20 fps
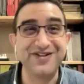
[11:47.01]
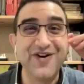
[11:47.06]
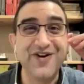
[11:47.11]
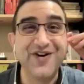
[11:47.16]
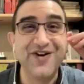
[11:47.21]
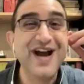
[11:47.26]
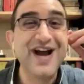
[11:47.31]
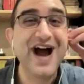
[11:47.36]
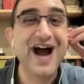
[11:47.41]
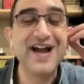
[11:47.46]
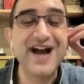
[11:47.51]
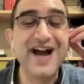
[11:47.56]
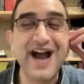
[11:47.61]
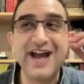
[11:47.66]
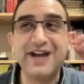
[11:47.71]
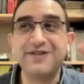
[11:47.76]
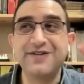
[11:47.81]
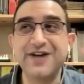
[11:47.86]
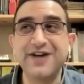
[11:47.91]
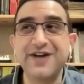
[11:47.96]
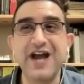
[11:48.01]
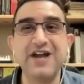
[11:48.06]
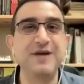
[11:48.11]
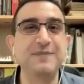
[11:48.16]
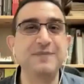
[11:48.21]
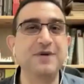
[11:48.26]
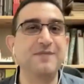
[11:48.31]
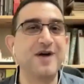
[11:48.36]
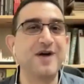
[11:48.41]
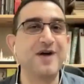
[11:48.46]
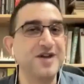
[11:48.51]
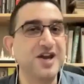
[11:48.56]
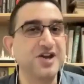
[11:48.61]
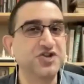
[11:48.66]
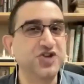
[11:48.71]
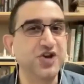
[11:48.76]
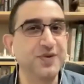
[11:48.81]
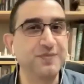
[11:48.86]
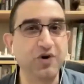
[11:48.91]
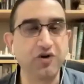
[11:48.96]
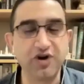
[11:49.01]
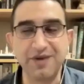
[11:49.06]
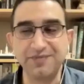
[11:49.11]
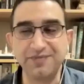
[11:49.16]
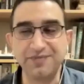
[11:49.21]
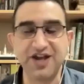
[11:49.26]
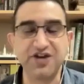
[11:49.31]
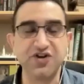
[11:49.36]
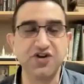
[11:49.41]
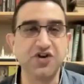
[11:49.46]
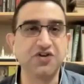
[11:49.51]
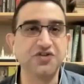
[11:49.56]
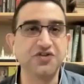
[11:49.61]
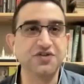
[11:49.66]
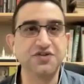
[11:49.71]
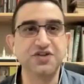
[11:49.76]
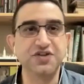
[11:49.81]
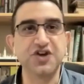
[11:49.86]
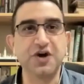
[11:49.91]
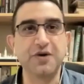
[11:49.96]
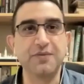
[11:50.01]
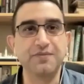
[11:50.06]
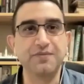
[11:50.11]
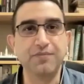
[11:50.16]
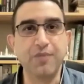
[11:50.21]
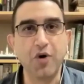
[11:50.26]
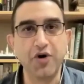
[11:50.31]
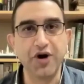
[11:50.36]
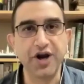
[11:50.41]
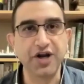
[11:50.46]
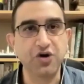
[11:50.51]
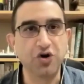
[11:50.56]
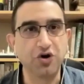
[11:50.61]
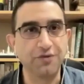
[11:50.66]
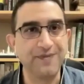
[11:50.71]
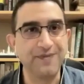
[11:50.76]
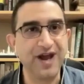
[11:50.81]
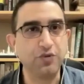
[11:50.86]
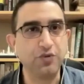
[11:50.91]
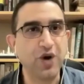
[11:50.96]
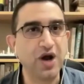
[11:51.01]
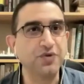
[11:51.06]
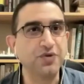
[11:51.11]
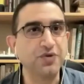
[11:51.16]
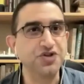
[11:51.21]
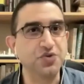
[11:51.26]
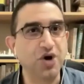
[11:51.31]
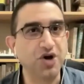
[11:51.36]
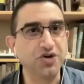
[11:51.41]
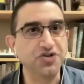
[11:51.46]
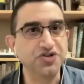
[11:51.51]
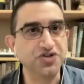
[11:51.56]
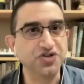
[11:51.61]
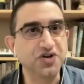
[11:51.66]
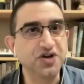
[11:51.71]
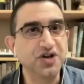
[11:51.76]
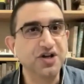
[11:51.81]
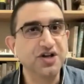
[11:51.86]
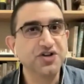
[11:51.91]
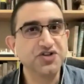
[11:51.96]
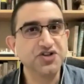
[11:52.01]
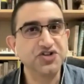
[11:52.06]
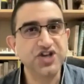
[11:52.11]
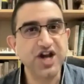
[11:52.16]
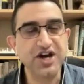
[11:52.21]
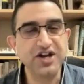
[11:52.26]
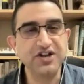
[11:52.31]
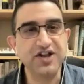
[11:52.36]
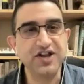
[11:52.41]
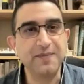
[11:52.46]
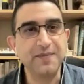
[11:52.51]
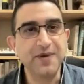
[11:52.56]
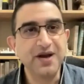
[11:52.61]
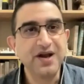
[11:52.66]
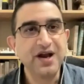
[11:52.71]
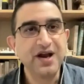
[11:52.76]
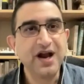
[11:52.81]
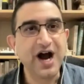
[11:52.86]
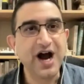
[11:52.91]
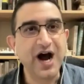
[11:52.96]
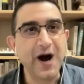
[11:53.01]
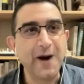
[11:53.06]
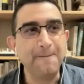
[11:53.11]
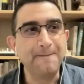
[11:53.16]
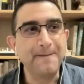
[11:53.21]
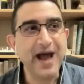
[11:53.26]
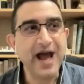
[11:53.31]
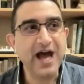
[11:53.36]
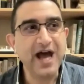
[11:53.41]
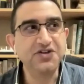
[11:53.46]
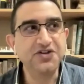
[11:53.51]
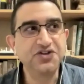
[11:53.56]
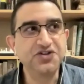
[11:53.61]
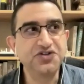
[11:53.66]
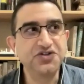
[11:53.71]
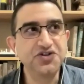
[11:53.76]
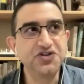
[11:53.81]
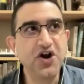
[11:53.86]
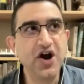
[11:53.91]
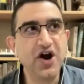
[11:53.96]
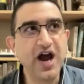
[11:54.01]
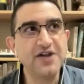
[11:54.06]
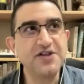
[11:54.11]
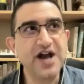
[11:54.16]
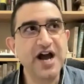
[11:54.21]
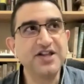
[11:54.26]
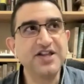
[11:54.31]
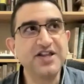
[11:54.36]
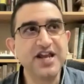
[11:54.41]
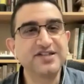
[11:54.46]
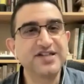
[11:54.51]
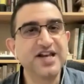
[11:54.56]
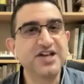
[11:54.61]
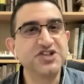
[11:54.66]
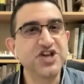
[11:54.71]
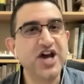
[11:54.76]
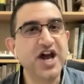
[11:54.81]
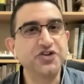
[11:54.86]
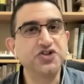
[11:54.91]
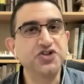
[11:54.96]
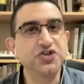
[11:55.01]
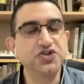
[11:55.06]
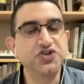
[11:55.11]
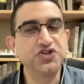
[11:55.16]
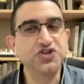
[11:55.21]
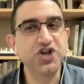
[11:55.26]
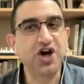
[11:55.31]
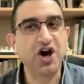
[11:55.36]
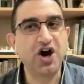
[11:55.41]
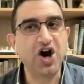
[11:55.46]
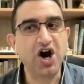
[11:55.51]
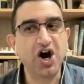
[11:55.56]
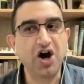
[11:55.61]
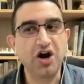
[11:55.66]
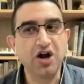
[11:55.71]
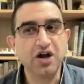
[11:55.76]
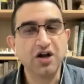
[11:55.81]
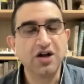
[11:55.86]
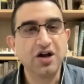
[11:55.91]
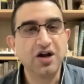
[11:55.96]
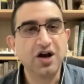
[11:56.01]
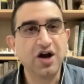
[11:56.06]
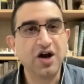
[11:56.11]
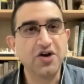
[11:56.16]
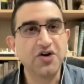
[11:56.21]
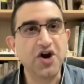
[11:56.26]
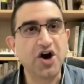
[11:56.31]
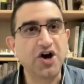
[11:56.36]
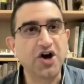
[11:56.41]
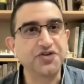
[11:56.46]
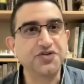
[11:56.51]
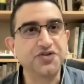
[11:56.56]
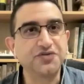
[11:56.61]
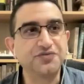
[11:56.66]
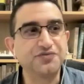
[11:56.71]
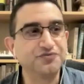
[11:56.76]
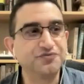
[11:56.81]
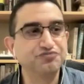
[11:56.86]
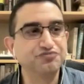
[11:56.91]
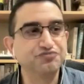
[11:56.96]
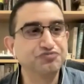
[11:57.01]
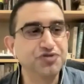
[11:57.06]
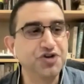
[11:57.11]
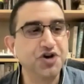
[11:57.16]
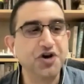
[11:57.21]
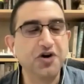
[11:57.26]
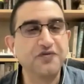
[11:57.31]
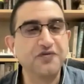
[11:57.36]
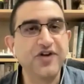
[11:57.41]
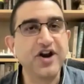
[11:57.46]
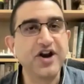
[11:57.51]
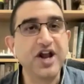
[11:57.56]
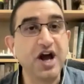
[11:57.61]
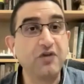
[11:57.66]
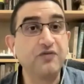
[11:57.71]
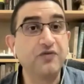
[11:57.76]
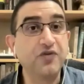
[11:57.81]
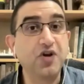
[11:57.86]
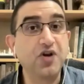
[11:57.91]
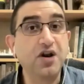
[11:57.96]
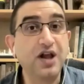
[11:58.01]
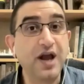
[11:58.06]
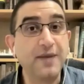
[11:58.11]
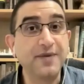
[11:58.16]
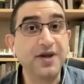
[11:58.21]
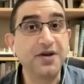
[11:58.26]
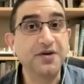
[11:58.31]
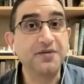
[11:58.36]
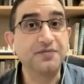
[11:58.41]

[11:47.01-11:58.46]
I mean, I had people in my PhD program saying, these are boring old men. Why would you want to study them? And I think such attitudes are not, very helpful.